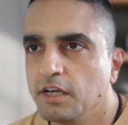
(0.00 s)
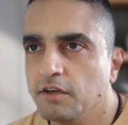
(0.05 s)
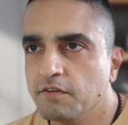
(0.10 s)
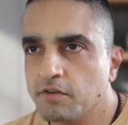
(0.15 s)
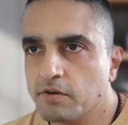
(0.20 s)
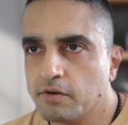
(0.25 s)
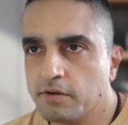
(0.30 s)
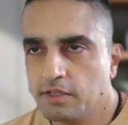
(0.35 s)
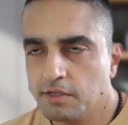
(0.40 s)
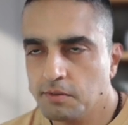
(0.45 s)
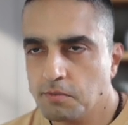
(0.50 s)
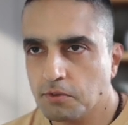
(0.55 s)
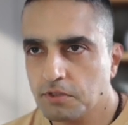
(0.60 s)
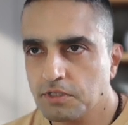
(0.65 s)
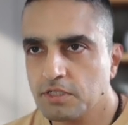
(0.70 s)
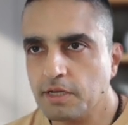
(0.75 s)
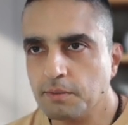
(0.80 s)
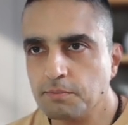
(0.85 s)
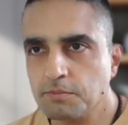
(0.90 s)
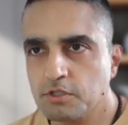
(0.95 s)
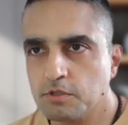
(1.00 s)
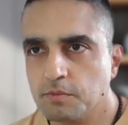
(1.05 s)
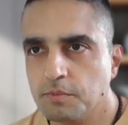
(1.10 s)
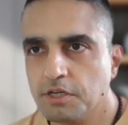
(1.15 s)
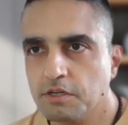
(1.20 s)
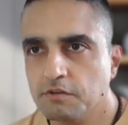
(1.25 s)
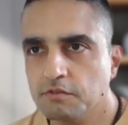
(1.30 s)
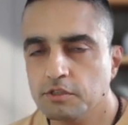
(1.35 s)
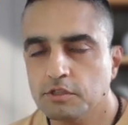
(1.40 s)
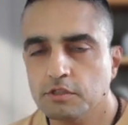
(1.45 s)
If there are any more steps to be
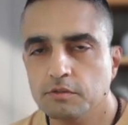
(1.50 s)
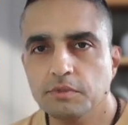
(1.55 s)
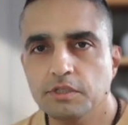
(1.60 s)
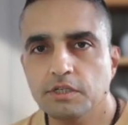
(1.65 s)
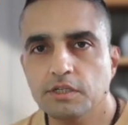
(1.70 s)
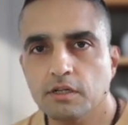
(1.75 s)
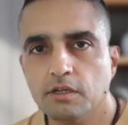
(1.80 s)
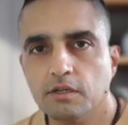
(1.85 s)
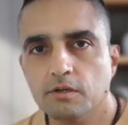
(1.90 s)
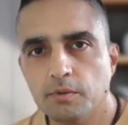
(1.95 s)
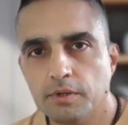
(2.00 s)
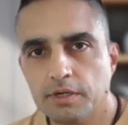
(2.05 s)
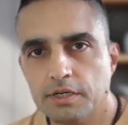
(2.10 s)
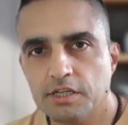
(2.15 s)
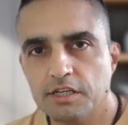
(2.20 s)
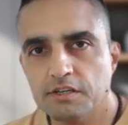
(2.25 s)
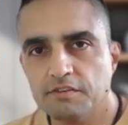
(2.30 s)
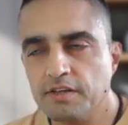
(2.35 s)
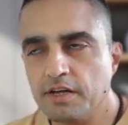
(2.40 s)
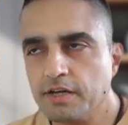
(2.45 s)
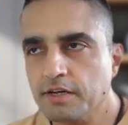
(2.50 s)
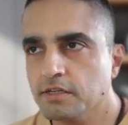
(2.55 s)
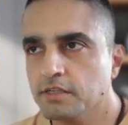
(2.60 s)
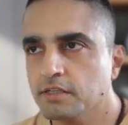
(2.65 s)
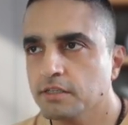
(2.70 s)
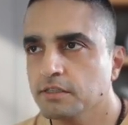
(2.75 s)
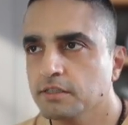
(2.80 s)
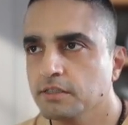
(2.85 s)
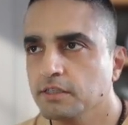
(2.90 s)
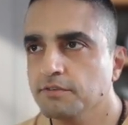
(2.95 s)
given to me, it'll go ahead and give
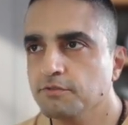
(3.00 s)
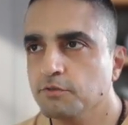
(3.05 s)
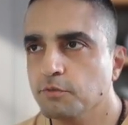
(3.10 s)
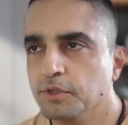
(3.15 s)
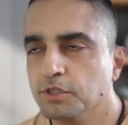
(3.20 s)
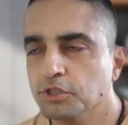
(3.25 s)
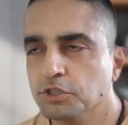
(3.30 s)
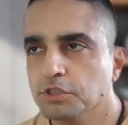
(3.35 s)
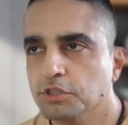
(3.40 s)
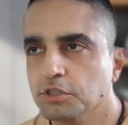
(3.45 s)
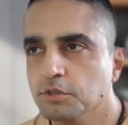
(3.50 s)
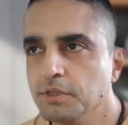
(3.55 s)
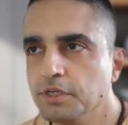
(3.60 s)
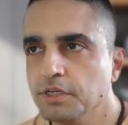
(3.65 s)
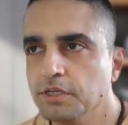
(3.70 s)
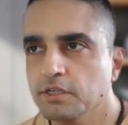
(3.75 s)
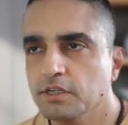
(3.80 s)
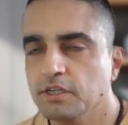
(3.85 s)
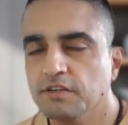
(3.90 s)
that information to me.